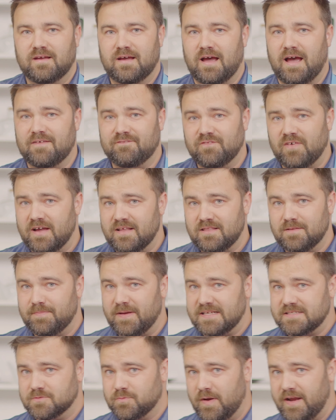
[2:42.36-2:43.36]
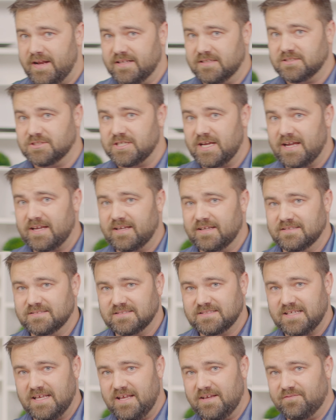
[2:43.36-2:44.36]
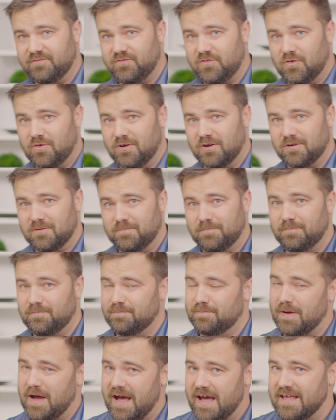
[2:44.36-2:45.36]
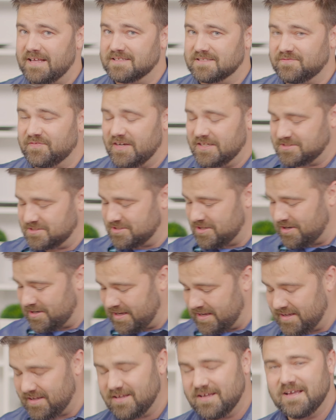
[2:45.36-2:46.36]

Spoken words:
I find the best way to check and see if your pie is finished cooking